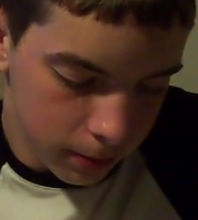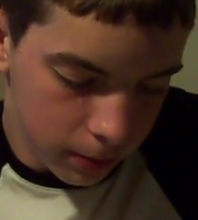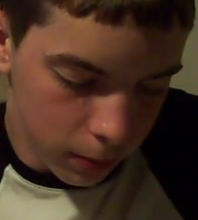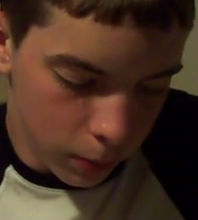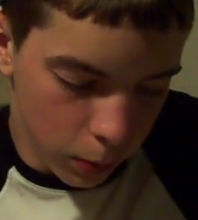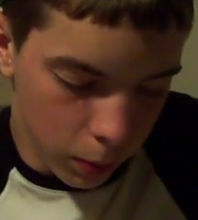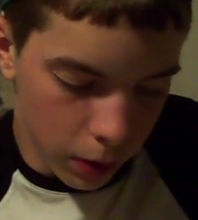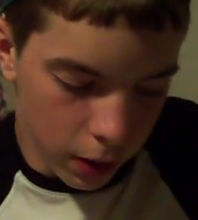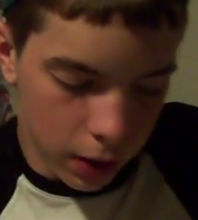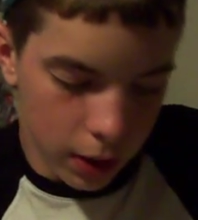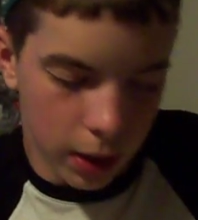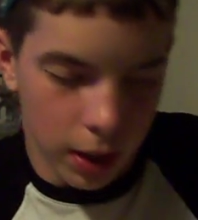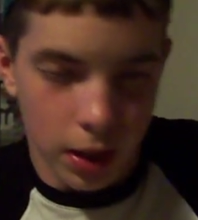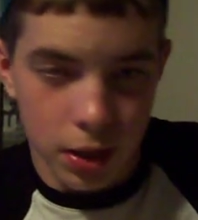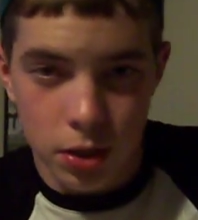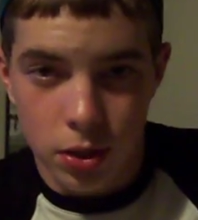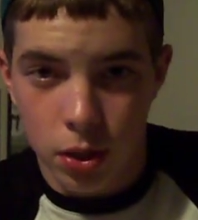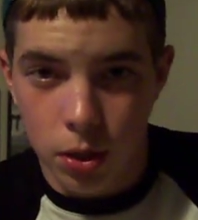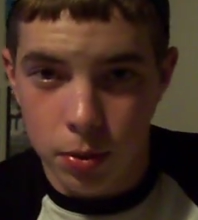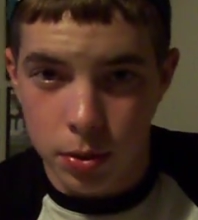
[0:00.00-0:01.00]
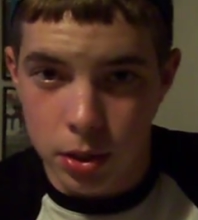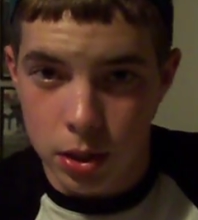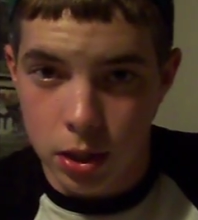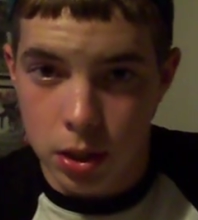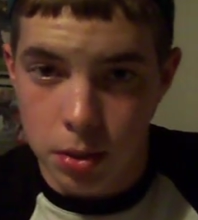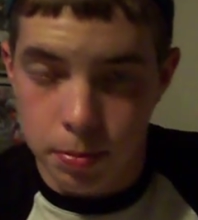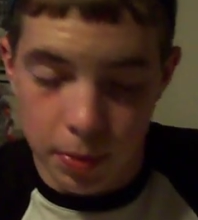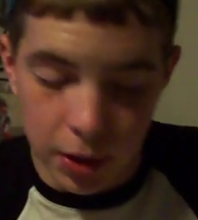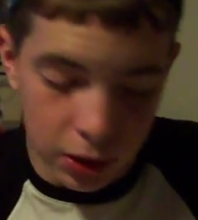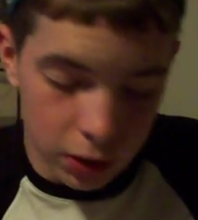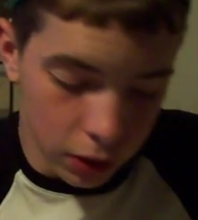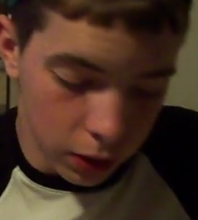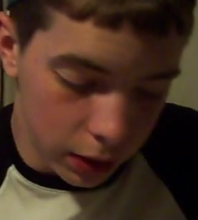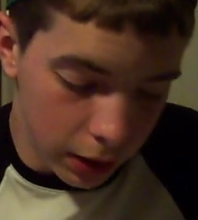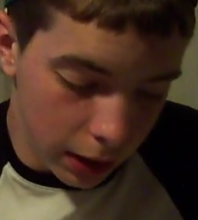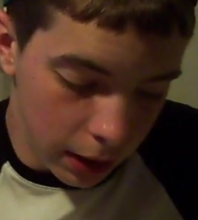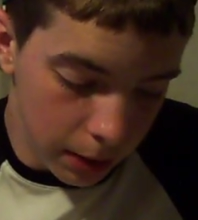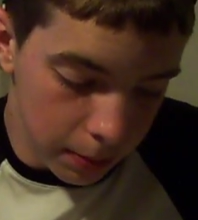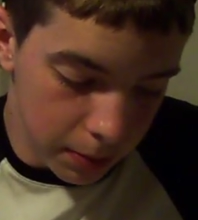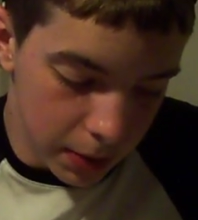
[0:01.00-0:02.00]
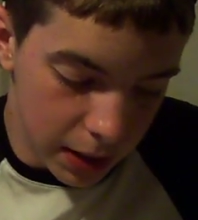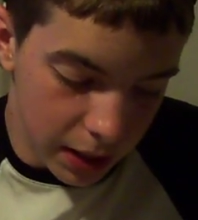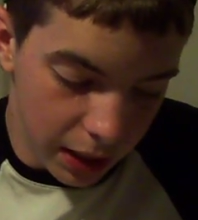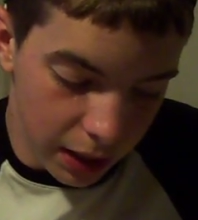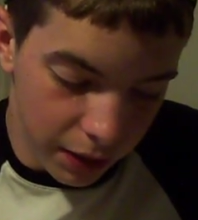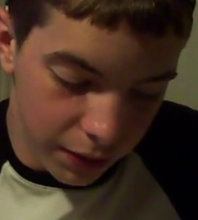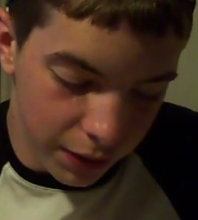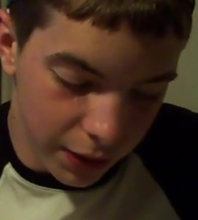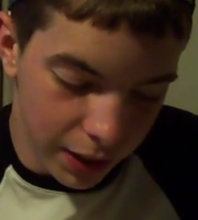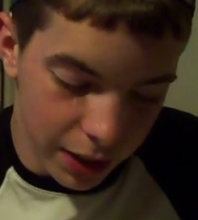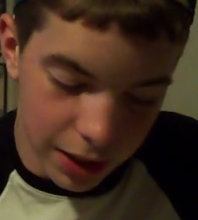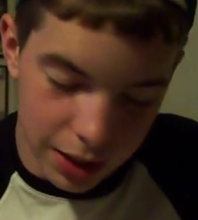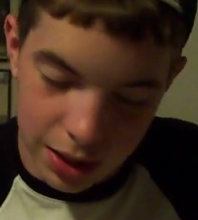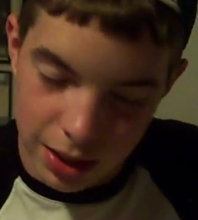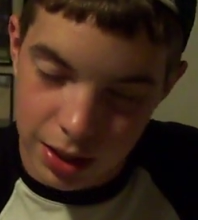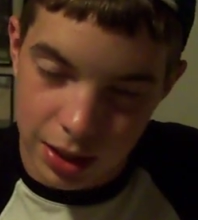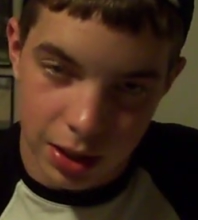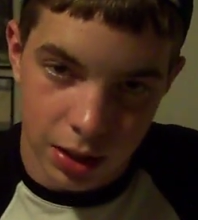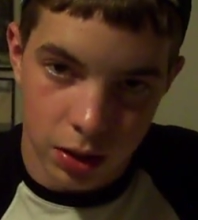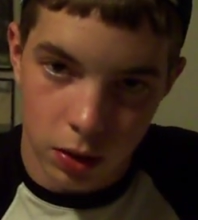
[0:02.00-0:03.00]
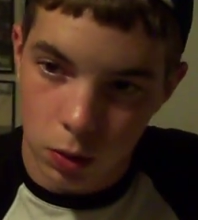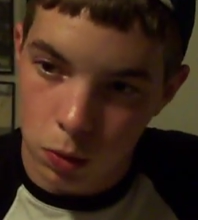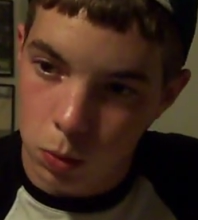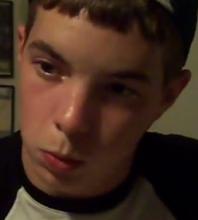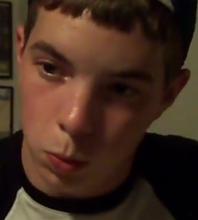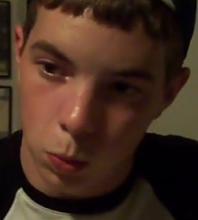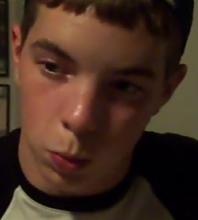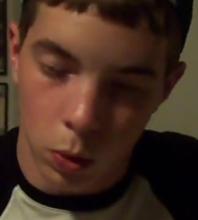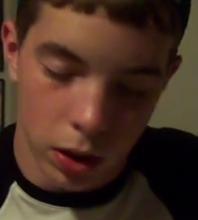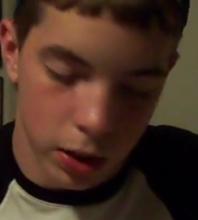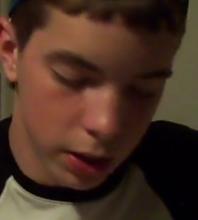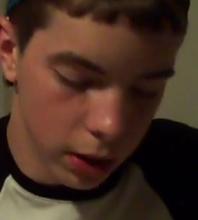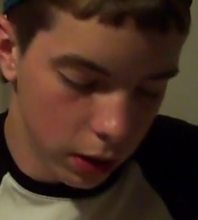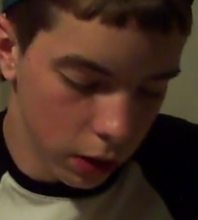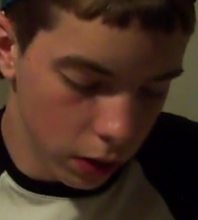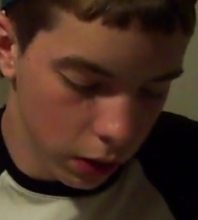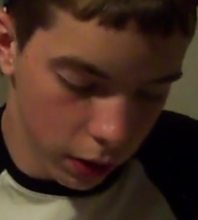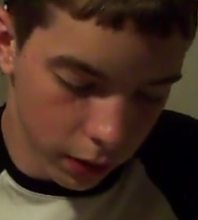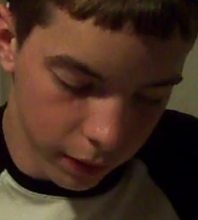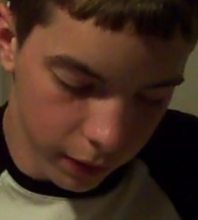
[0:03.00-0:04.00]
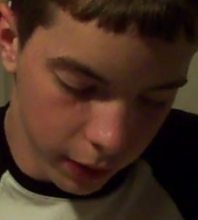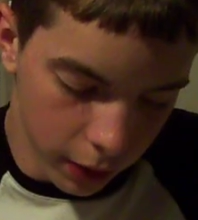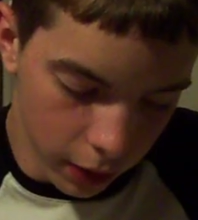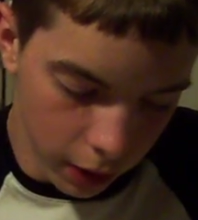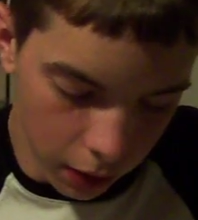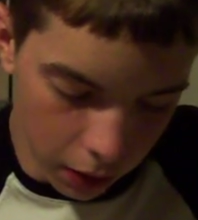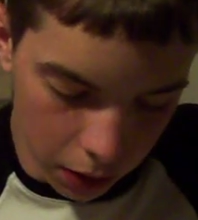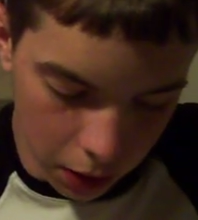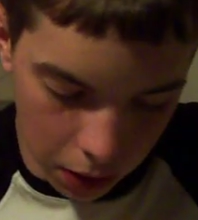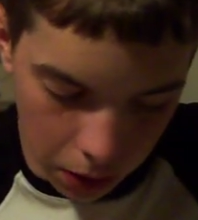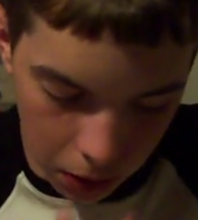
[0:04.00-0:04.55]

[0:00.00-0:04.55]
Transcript: One thing I saw was the special teams defense wasn't looking very good at